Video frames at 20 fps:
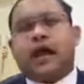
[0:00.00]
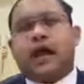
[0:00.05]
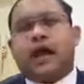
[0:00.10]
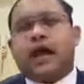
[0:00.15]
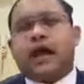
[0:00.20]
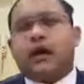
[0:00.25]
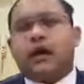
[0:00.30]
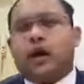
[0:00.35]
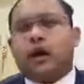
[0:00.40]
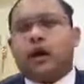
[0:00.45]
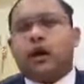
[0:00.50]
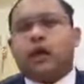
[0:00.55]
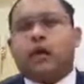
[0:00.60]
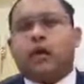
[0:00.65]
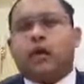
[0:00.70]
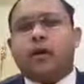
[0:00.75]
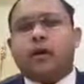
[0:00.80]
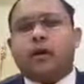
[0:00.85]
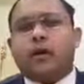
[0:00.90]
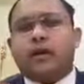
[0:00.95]
"I call
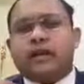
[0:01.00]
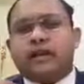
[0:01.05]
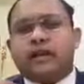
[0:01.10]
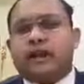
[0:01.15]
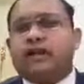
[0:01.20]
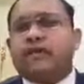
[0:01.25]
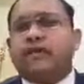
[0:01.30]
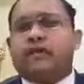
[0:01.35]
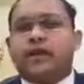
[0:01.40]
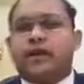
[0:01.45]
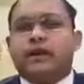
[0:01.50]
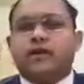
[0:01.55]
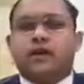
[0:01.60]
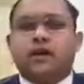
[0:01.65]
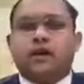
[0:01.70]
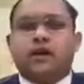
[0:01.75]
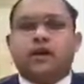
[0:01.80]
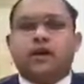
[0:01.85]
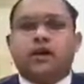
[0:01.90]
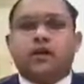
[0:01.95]
upon our young
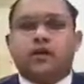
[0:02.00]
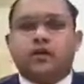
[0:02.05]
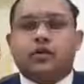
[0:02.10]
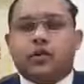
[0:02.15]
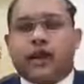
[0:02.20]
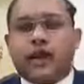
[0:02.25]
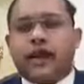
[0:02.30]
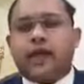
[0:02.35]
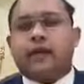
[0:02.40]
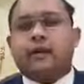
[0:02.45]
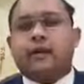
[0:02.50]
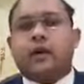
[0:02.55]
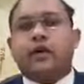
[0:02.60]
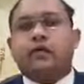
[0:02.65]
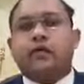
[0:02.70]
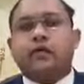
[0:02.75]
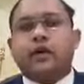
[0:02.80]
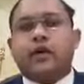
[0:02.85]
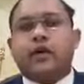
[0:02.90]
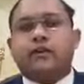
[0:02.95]
friends to write
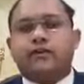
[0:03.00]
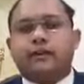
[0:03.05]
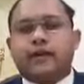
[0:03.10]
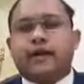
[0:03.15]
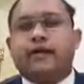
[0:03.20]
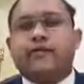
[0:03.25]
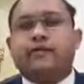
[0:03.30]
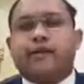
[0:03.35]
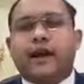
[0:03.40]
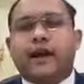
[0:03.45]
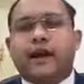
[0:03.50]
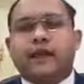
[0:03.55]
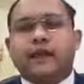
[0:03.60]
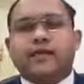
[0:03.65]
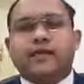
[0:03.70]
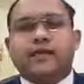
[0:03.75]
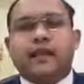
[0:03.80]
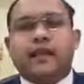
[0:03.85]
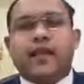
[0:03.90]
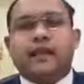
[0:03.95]
about our freedom
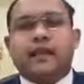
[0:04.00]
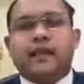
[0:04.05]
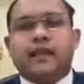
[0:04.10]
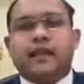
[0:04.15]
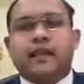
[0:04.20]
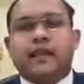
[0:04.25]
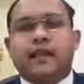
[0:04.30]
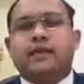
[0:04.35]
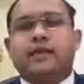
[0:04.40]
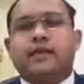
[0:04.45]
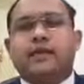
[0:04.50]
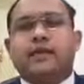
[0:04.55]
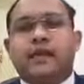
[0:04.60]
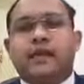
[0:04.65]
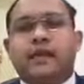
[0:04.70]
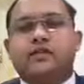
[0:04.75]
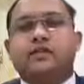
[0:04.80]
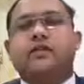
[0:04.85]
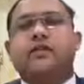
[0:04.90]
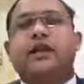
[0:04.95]
fighters and the events
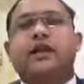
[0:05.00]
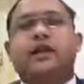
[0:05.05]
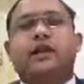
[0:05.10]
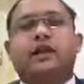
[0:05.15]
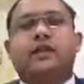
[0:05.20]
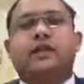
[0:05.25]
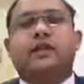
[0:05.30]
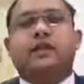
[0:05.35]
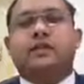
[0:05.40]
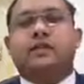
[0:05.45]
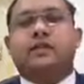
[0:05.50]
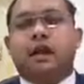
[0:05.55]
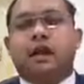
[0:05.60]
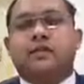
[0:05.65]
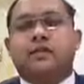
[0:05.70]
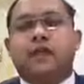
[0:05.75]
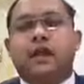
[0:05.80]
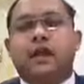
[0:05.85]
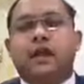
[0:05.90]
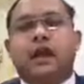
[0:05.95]
associated with
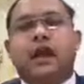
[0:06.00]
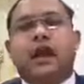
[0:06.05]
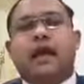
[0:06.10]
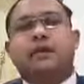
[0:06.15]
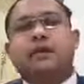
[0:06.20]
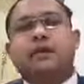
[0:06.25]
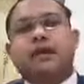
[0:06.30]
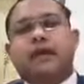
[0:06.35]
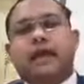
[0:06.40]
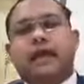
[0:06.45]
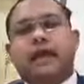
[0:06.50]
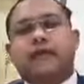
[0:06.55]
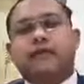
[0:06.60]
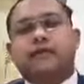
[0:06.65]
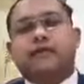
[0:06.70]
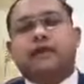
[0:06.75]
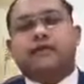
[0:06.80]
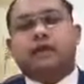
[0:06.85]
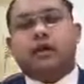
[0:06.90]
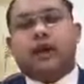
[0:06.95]
them and the
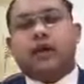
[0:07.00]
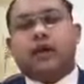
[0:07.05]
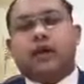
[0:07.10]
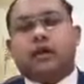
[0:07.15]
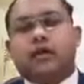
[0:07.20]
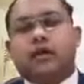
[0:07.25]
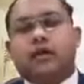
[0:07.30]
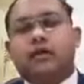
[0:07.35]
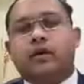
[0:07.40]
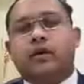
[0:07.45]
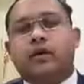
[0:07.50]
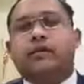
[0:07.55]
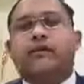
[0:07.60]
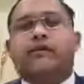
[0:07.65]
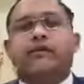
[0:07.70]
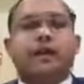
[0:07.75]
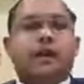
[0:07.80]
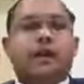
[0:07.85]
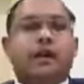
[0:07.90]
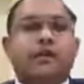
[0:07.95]
tales of valor during the
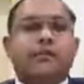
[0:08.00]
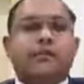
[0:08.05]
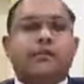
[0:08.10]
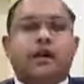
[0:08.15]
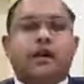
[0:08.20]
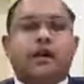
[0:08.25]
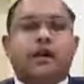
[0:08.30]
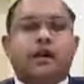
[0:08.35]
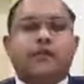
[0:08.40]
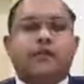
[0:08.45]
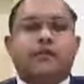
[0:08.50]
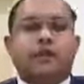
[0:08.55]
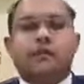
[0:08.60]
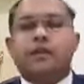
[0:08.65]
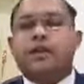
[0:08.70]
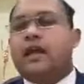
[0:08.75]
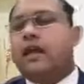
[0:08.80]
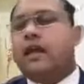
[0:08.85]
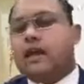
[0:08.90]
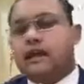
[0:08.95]
freedom struggle
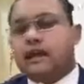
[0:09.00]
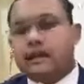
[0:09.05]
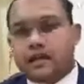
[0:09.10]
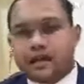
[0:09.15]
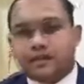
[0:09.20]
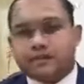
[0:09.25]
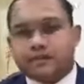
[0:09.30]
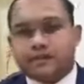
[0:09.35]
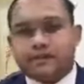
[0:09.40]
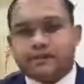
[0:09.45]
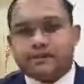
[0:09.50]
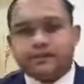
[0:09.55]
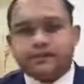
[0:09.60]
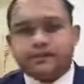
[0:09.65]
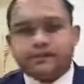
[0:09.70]
from their areas."